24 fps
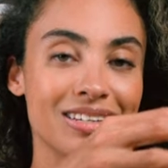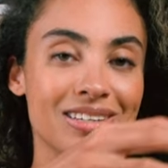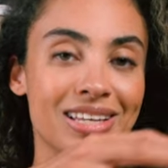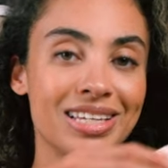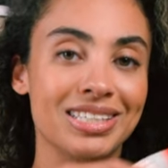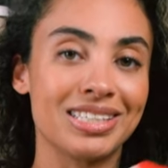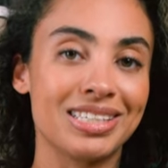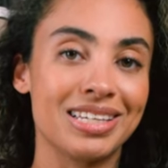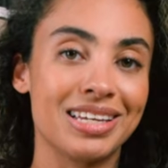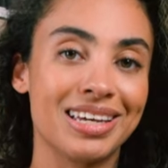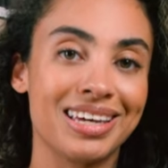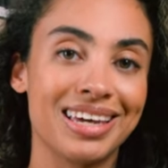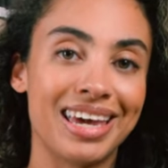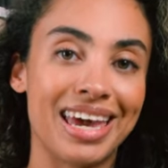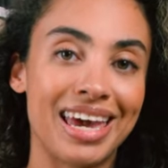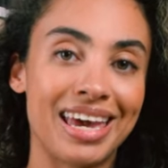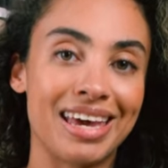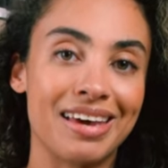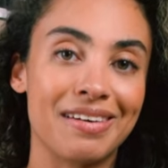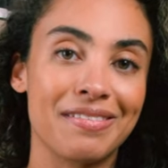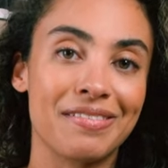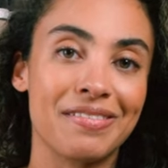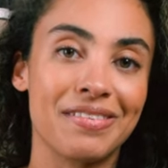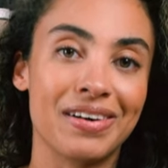So let's take
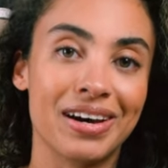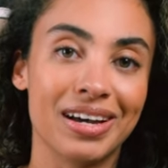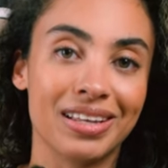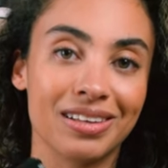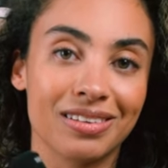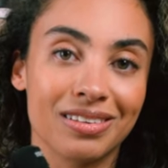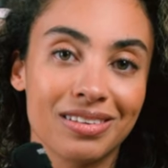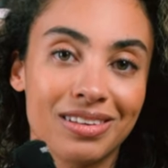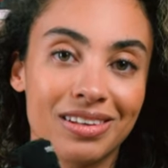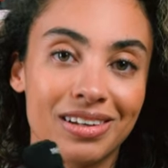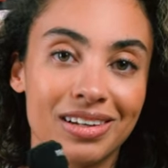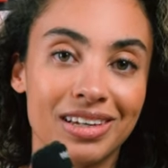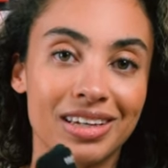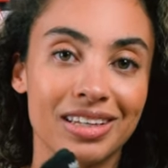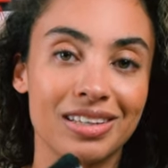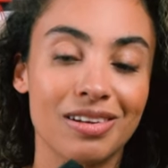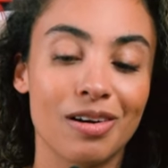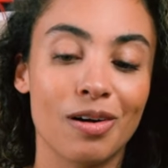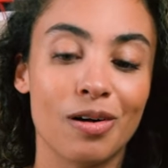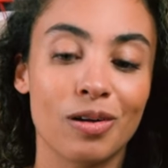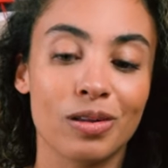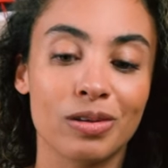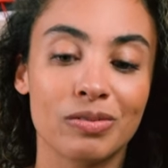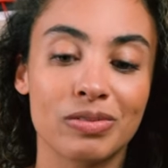a final look at
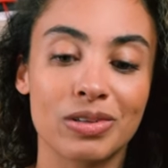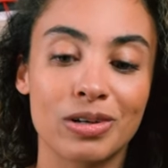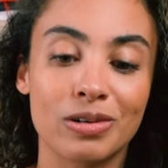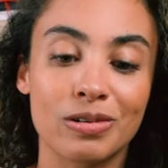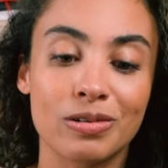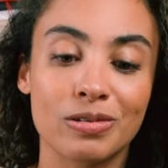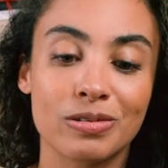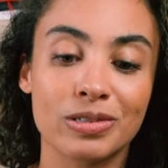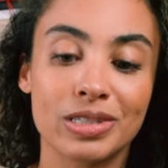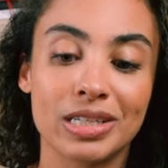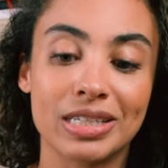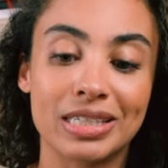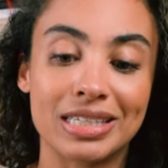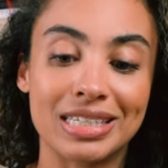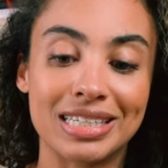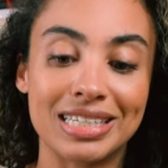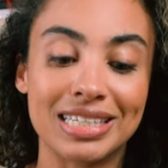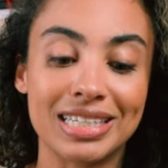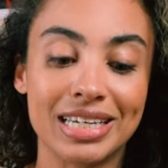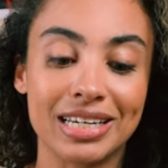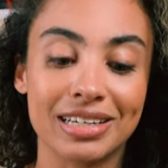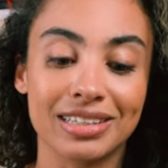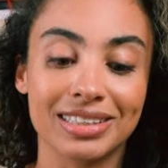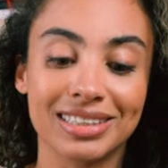all of those
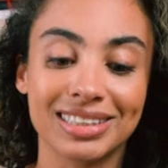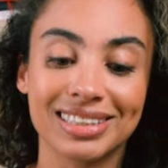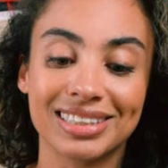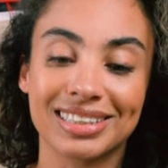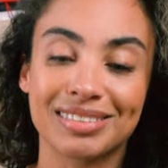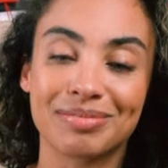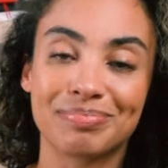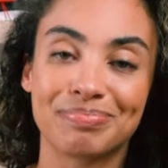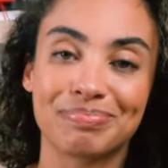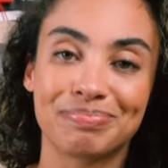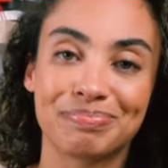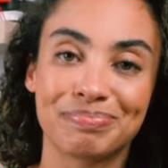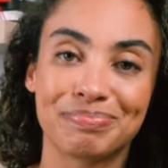details.